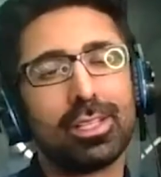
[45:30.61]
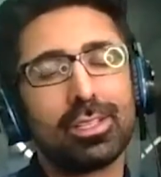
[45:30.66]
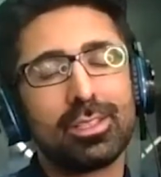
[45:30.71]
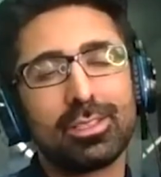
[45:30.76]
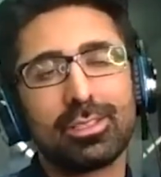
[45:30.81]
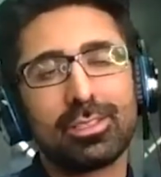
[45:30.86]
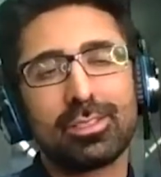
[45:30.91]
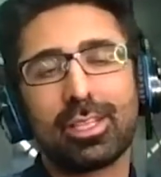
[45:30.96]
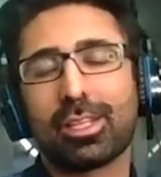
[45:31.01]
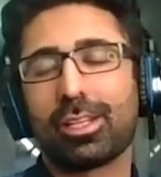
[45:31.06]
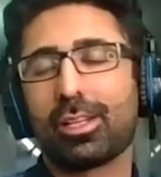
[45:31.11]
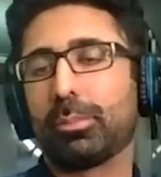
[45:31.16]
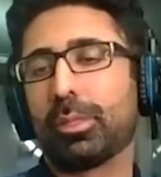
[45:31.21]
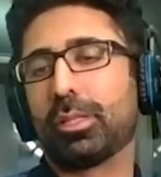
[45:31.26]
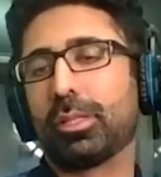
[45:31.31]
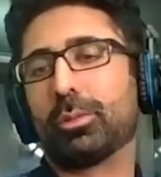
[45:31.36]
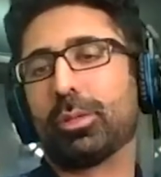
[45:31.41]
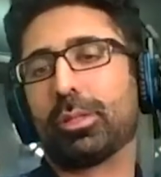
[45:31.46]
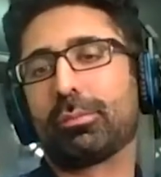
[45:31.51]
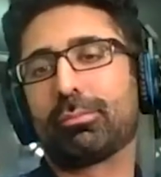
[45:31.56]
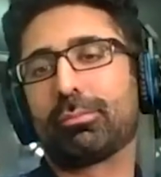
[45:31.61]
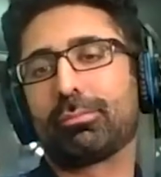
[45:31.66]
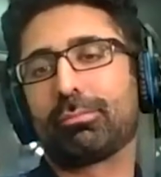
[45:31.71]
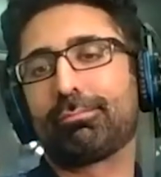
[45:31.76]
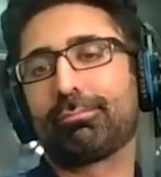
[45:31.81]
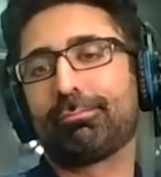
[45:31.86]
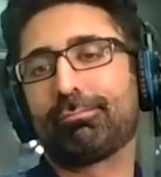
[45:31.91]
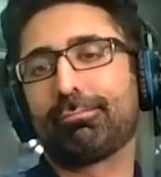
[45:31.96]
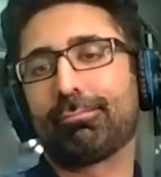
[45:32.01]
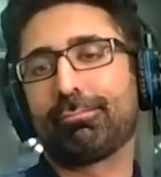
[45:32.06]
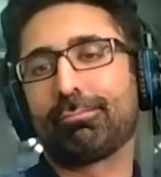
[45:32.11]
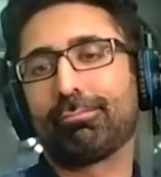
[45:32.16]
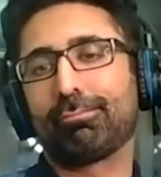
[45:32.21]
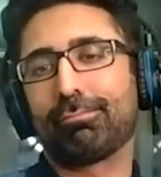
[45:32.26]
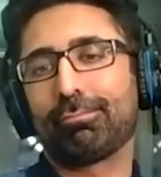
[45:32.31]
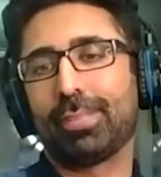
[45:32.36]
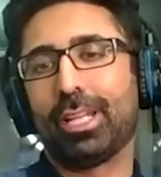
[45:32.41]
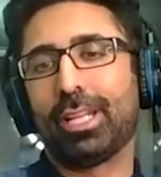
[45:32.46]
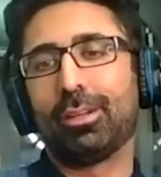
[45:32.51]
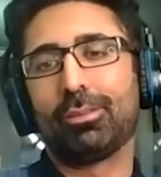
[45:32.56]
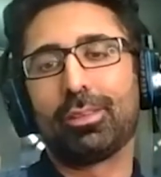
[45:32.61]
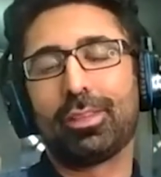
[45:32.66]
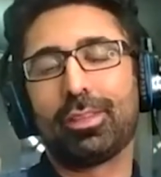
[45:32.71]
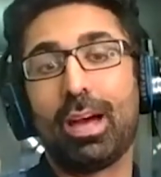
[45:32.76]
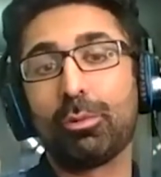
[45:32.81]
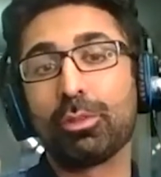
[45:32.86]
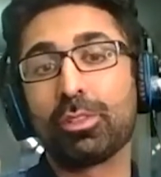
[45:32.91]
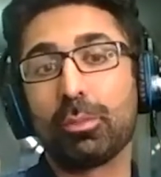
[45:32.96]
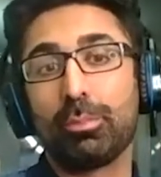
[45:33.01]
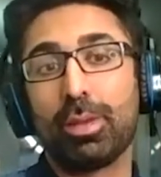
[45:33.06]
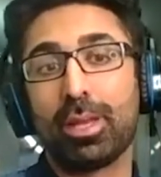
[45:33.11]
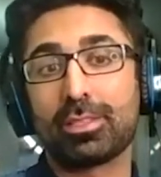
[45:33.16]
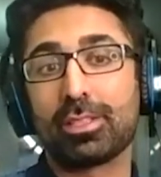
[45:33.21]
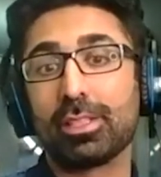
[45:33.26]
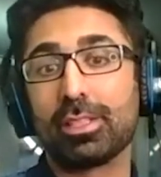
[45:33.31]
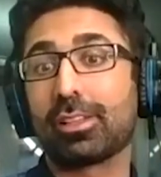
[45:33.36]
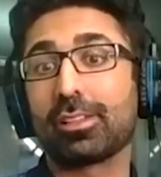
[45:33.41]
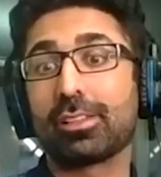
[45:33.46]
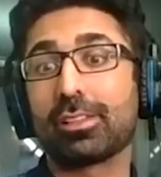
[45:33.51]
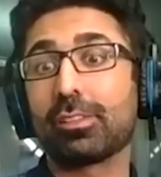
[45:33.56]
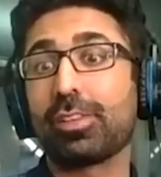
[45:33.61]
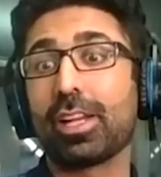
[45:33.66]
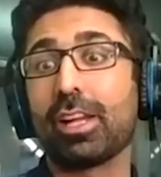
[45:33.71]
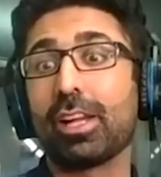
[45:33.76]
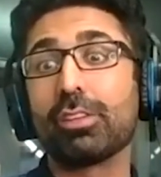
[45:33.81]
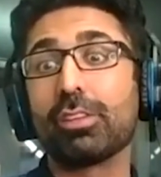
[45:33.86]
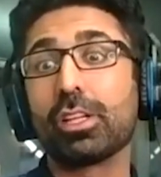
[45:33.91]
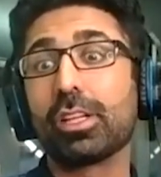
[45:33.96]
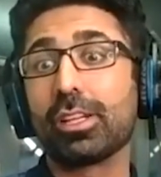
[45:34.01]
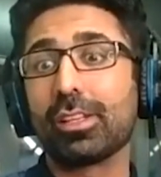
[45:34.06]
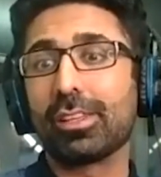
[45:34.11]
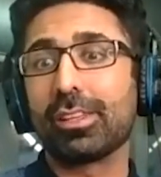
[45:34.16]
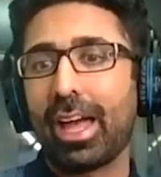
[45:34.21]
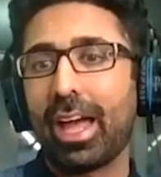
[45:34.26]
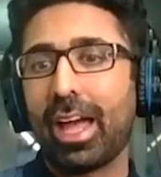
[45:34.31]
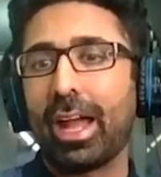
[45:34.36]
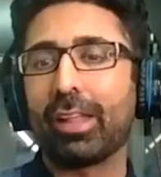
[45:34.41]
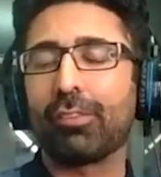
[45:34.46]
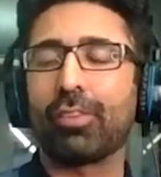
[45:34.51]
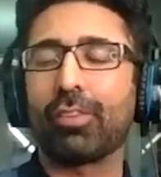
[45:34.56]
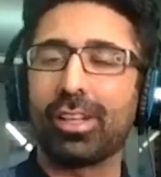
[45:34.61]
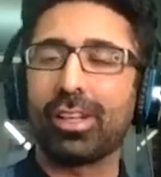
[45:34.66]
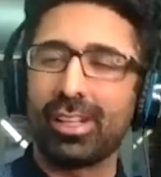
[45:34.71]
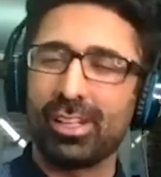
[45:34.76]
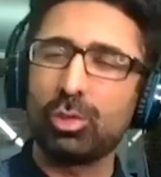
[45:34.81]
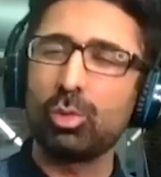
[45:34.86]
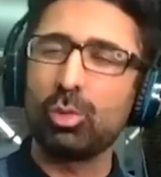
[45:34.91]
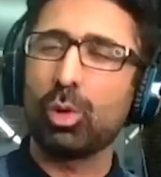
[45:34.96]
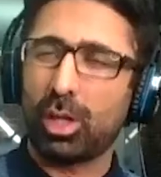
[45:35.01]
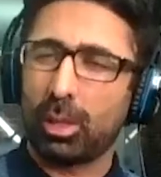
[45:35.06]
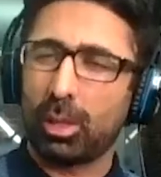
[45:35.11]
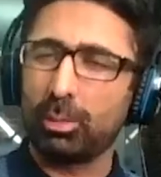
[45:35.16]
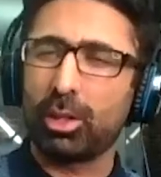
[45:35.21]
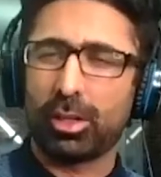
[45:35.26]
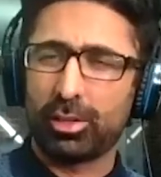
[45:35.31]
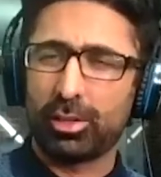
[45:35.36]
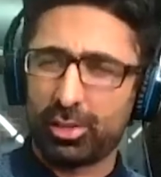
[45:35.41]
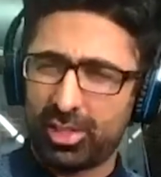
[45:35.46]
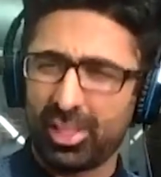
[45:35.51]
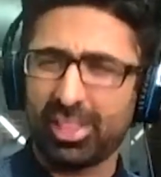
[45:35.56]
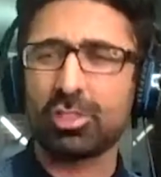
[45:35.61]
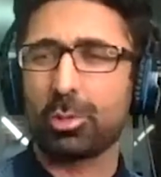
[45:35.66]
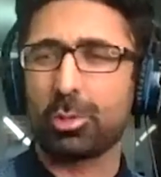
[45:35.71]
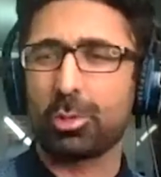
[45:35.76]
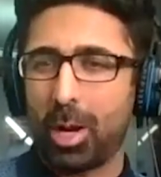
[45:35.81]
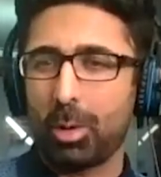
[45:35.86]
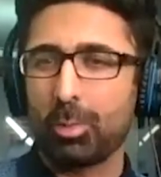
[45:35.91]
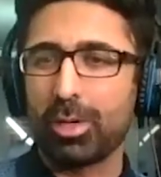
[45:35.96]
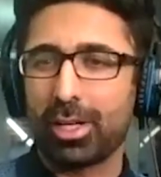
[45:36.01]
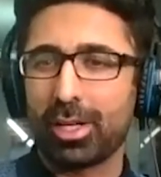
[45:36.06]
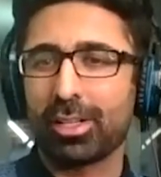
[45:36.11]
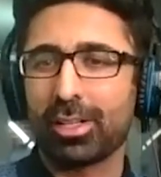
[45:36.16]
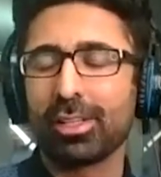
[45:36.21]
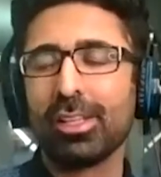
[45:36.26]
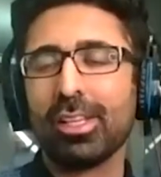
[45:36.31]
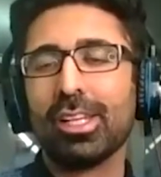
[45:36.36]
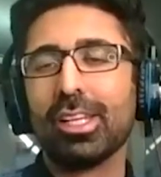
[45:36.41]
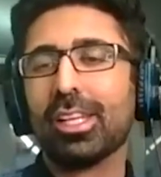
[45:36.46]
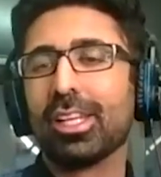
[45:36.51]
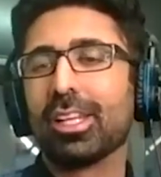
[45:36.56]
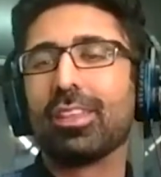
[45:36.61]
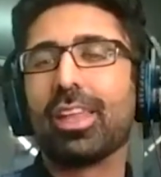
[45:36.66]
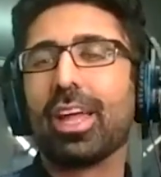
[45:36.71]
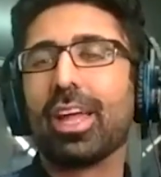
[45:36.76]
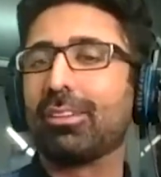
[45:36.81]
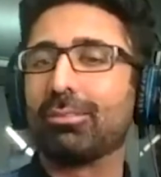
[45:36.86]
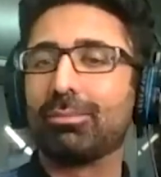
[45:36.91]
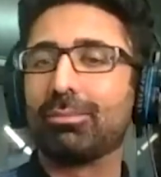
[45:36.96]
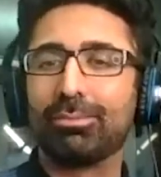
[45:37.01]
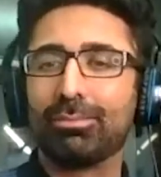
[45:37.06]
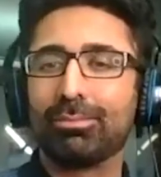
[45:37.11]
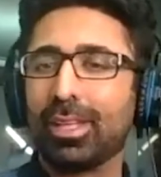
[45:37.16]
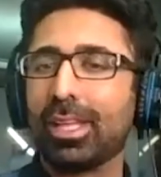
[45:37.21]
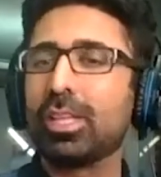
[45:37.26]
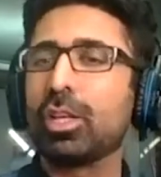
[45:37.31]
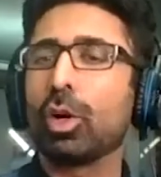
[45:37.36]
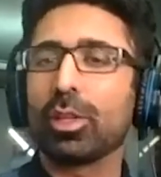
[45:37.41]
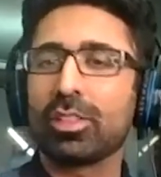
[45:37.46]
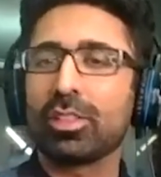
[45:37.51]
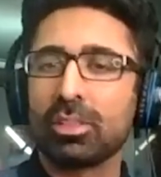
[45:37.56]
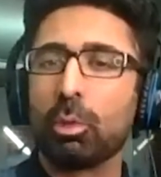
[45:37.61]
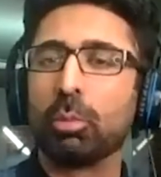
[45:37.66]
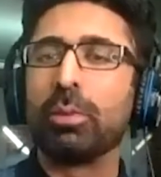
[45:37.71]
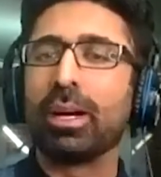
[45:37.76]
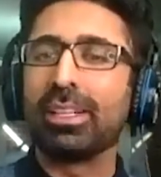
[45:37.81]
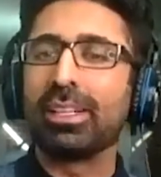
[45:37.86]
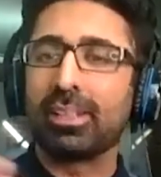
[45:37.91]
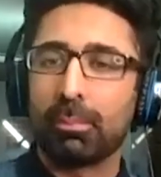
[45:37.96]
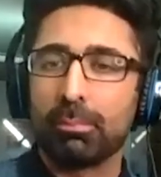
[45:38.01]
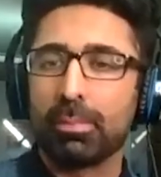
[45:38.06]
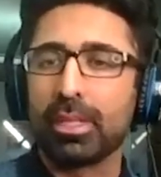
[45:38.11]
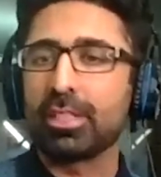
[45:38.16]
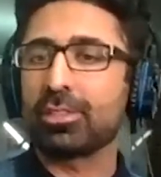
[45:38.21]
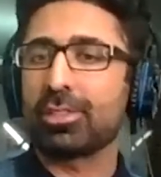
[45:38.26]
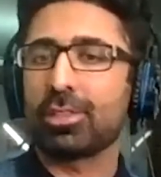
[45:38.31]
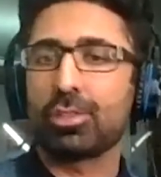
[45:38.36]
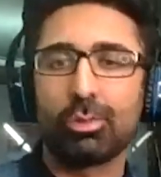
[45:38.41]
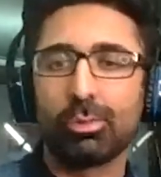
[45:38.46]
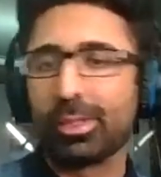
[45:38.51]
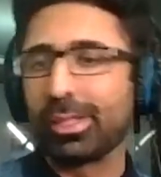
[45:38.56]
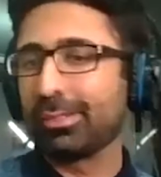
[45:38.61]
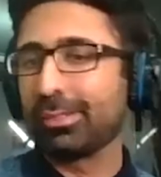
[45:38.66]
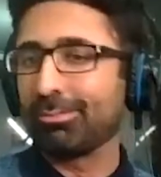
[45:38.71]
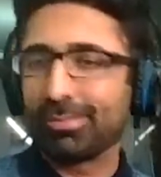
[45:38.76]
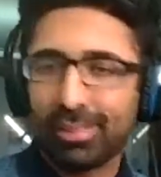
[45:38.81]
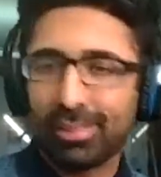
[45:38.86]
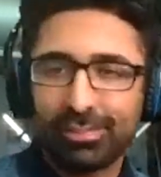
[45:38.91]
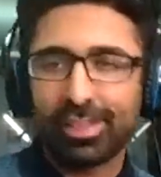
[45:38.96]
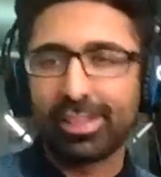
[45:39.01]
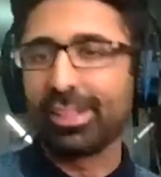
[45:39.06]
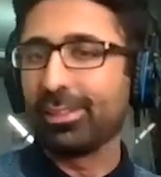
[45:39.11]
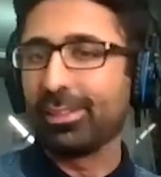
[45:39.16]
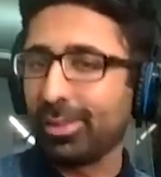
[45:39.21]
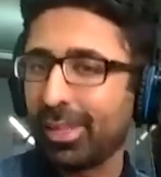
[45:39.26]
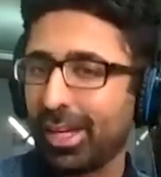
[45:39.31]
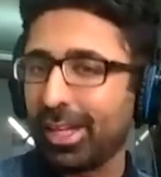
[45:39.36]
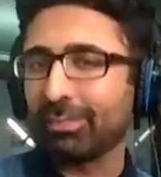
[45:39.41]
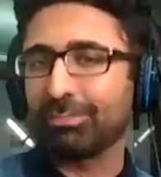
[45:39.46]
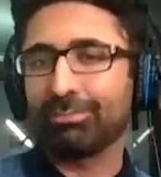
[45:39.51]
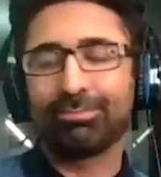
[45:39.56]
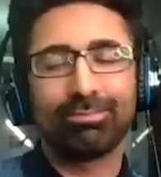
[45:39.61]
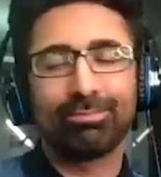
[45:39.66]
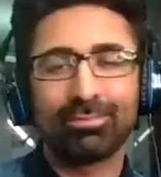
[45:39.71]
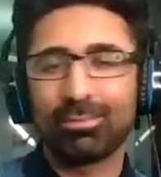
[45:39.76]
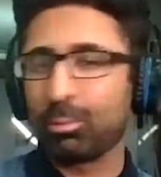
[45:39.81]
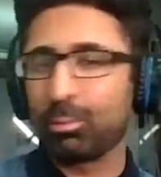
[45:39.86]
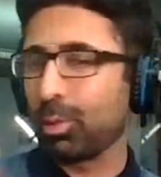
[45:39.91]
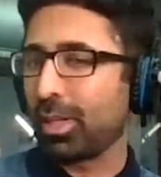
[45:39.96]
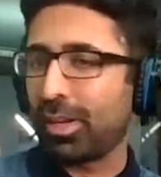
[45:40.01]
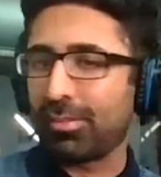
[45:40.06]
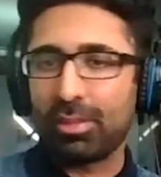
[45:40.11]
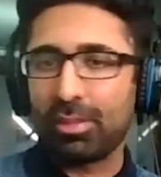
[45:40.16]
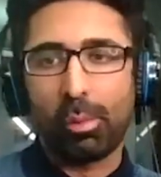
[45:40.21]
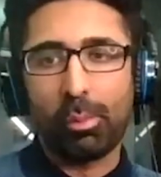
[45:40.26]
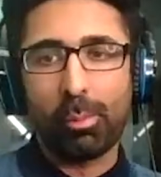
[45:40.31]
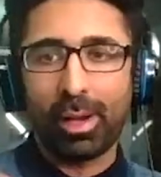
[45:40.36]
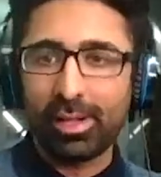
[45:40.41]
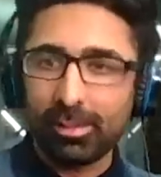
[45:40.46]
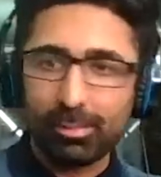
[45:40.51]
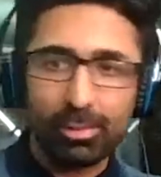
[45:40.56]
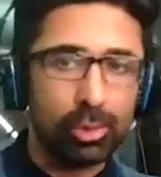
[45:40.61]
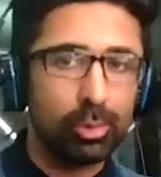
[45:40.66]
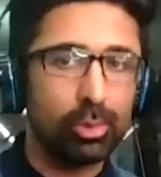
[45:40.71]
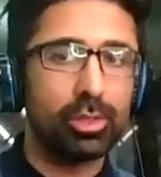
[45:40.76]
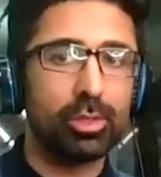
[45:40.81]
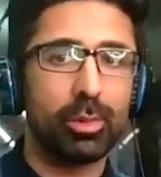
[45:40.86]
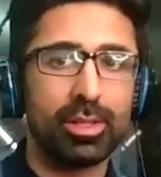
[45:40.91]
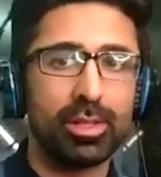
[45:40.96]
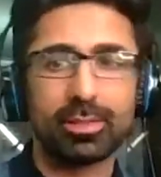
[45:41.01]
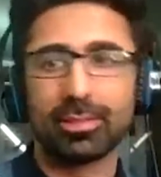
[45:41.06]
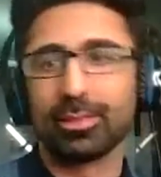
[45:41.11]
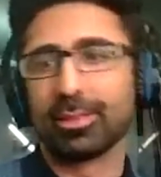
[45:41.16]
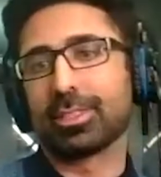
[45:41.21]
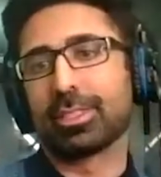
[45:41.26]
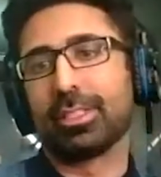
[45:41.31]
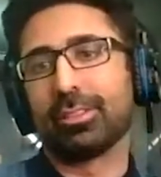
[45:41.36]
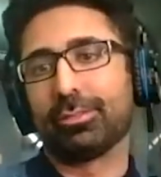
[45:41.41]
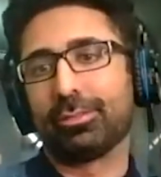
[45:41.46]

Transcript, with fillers: Just suck it up and do it you hmm. know that was the best deal because if i never did that if i didn't do a couple other things around it then you know it's a momentum based issue, right? If I didn't do that, won't have the momentum to do the rest of the stuff.